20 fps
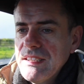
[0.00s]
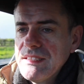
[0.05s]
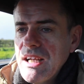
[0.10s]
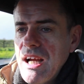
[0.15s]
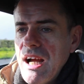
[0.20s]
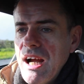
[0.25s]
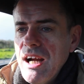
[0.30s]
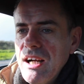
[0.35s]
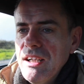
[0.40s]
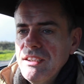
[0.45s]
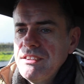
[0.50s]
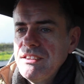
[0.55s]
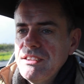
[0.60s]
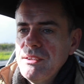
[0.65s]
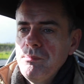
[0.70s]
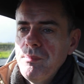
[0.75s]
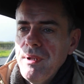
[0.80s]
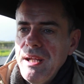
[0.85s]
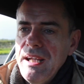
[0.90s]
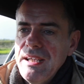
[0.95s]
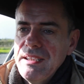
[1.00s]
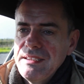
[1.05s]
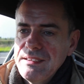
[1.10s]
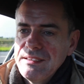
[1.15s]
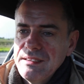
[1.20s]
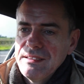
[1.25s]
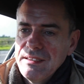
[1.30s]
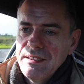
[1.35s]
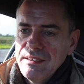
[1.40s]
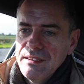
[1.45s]
it's hard to
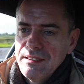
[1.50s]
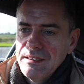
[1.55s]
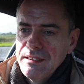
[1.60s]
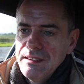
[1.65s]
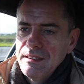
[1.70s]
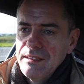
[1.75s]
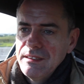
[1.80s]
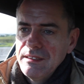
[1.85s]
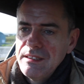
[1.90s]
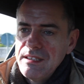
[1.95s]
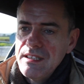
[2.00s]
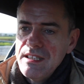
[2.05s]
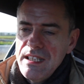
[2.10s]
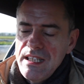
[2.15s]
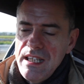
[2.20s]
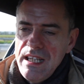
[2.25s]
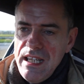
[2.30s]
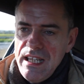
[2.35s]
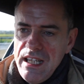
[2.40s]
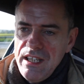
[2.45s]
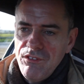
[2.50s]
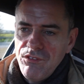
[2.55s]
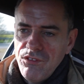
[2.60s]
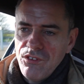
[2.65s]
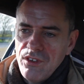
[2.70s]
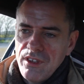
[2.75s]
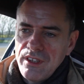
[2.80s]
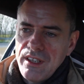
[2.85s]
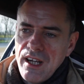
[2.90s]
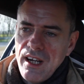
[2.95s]
debate the
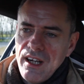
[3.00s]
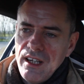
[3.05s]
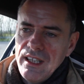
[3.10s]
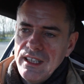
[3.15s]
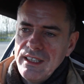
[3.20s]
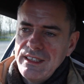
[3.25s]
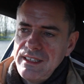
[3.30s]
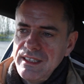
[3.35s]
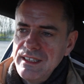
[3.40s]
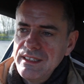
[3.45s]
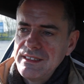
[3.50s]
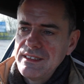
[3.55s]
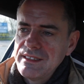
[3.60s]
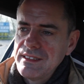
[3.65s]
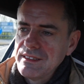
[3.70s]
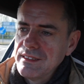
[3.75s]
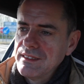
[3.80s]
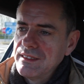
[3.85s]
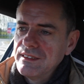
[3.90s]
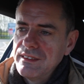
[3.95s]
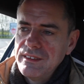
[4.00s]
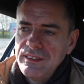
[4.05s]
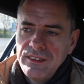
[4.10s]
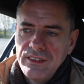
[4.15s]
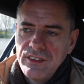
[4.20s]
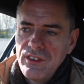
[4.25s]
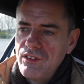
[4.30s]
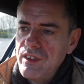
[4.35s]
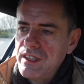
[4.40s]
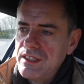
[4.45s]
need for a car like this.
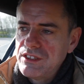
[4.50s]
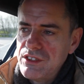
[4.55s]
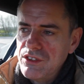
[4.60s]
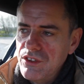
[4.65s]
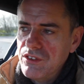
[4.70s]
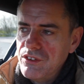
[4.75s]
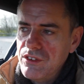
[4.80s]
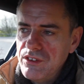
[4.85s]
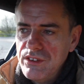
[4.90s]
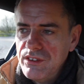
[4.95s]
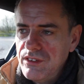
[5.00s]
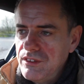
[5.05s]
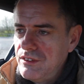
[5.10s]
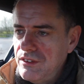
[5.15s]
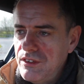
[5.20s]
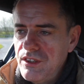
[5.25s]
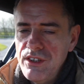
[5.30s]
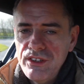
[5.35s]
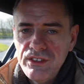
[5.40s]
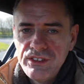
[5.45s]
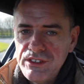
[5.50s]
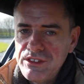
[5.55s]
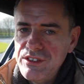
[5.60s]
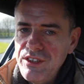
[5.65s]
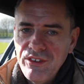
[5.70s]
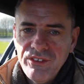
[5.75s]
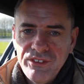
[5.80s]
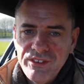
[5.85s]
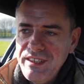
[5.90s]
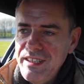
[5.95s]
There is none. There's
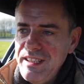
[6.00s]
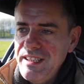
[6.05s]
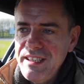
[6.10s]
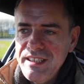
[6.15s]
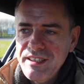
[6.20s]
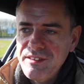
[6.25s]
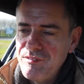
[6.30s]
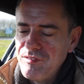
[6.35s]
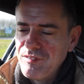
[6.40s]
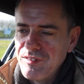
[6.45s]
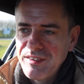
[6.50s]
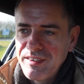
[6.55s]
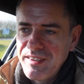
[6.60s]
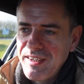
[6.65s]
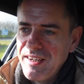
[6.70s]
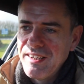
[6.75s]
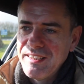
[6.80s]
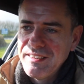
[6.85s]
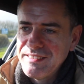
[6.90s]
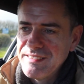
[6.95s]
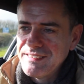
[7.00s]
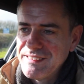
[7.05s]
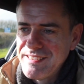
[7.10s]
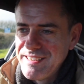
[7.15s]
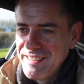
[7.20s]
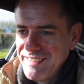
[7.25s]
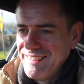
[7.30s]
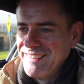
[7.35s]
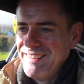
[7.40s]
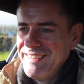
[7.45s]
no need for a car like
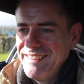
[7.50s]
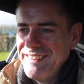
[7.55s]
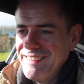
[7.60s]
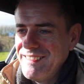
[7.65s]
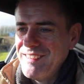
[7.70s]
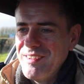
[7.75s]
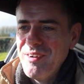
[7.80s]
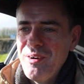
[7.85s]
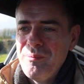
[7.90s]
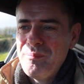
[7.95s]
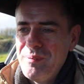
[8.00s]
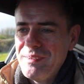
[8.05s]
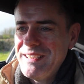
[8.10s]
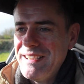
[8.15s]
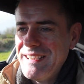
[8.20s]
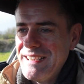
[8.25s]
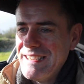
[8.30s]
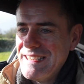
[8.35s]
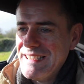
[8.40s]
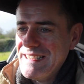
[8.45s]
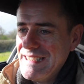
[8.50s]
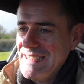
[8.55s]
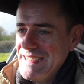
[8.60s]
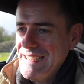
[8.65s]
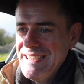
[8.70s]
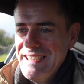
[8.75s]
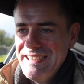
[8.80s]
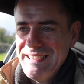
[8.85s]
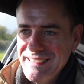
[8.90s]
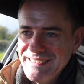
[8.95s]
this. Nobody
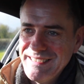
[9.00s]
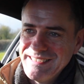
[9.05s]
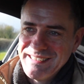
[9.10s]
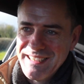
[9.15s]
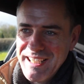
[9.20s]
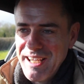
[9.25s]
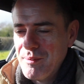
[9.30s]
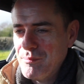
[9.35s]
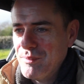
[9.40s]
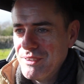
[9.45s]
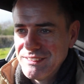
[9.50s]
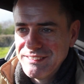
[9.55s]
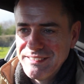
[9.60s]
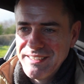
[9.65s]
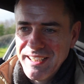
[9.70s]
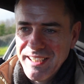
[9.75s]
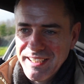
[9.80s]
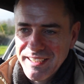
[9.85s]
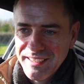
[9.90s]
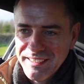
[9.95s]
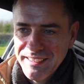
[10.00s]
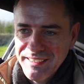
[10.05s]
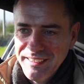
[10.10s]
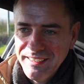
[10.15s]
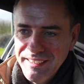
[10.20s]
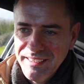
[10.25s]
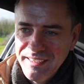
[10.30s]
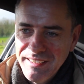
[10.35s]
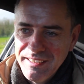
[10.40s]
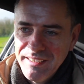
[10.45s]
needs a
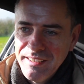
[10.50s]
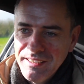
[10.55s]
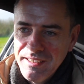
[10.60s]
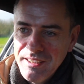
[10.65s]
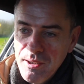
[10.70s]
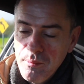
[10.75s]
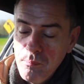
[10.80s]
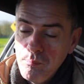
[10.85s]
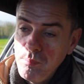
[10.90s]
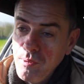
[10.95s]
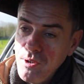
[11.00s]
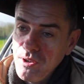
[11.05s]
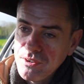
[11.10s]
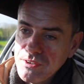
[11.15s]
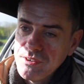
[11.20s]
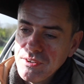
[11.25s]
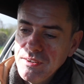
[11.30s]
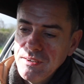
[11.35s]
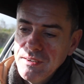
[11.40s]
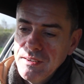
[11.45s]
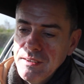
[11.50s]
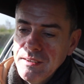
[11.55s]
Mustang. But